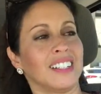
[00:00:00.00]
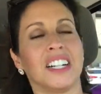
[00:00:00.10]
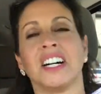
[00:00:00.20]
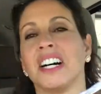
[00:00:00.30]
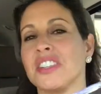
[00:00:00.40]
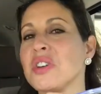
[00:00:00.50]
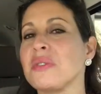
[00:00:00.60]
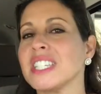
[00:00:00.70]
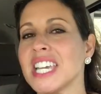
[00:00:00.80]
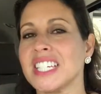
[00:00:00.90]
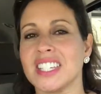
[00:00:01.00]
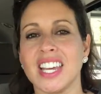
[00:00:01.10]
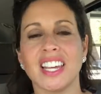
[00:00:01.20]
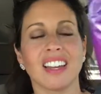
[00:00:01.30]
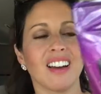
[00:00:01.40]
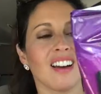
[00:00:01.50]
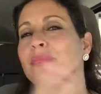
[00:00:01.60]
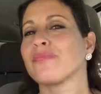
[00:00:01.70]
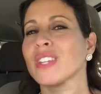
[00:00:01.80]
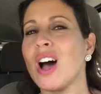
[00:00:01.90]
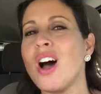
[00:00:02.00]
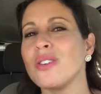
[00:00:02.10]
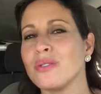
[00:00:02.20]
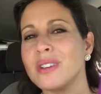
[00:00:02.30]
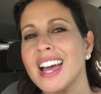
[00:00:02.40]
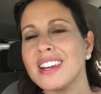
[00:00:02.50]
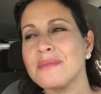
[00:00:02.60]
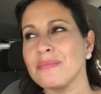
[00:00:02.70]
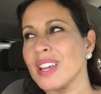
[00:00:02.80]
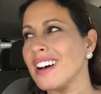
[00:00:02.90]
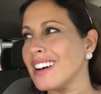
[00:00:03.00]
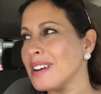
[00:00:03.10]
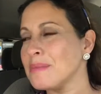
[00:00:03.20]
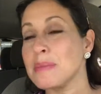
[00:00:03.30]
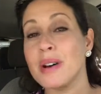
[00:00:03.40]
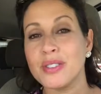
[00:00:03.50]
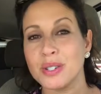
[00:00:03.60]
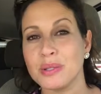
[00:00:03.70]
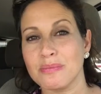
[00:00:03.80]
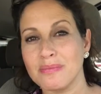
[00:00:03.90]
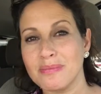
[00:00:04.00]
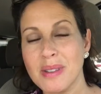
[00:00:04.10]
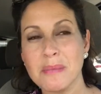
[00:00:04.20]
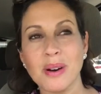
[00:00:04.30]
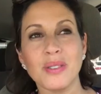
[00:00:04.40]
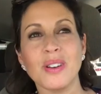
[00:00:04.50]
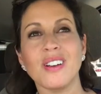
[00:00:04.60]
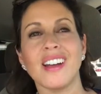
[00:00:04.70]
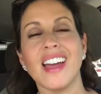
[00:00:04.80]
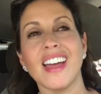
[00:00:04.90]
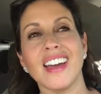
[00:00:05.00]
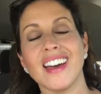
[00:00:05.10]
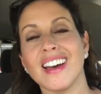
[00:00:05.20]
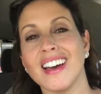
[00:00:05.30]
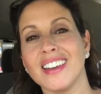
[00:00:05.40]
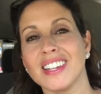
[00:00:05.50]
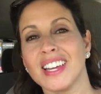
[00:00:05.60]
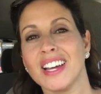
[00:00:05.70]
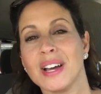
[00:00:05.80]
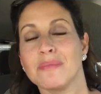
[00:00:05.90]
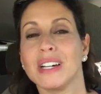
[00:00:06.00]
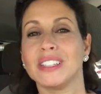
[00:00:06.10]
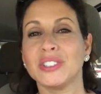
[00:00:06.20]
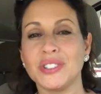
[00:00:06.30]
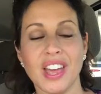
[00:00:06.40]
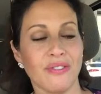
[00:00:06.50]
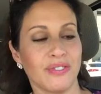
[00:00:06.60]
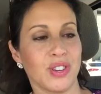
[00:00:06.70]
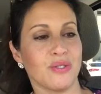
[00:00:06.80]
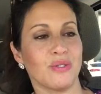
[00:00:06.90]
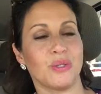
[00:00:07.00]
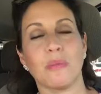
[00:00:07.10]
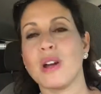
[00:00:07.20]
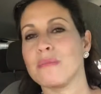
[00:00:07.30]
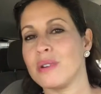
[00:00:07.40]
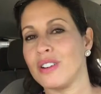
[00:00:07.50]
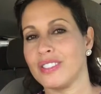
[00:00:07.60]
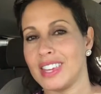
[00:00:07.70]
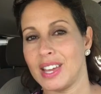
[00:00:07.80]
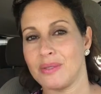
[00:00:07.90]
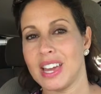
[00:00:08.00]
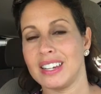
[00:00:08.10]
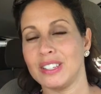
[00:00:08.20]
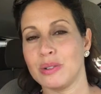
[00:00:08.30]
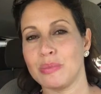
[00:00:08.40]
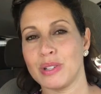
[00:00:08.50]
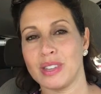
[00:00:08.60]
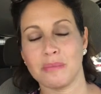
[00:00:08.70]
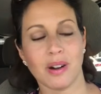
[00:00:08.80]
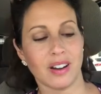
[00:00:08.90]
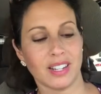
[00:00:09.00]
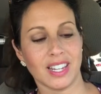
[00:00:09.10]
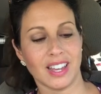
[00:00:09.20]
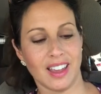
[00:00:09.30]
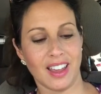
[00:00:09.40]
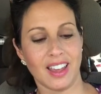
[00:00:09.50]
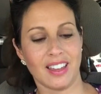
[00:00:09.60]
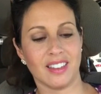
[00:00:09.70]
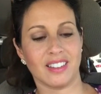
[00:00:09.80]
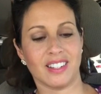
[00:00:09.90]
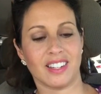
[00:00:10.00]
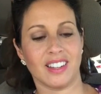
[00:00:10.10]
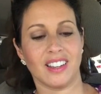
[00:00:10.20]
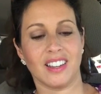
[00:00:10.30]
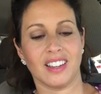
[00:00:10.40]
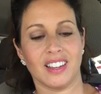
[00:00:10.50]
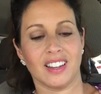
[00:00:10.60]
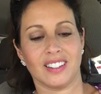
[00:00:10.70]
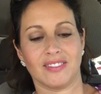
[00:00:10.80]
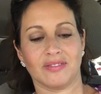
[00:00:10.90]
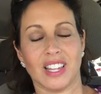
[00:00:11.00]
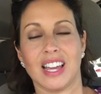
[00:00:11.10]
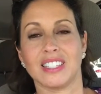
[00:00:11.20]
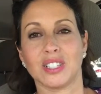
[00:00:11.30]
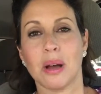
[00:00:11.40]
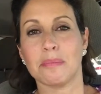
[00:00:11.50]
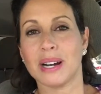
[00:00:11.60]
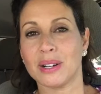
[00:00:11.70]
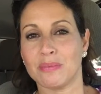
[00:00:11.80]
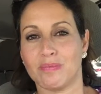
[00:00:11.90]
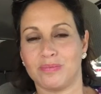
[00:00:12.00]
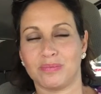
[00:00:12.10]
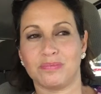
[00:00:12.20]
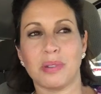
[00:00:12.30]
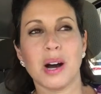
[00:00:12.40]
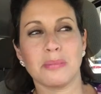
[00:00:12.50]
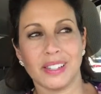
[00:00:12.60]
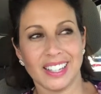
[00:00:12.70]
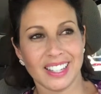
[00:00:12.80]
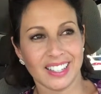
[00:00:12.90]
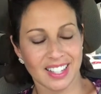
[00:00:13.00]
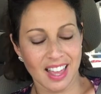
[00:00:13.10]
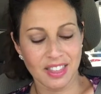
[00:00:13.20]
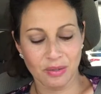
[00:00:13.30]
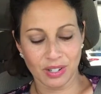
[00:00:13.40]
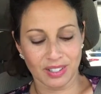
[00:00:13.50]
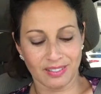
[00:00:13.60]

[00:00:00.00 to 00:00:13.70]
Oh, they're addicting. Oh, we had a my mother and my little nephew's birthday. We had a little birthday party, and I stopped by Publix, and they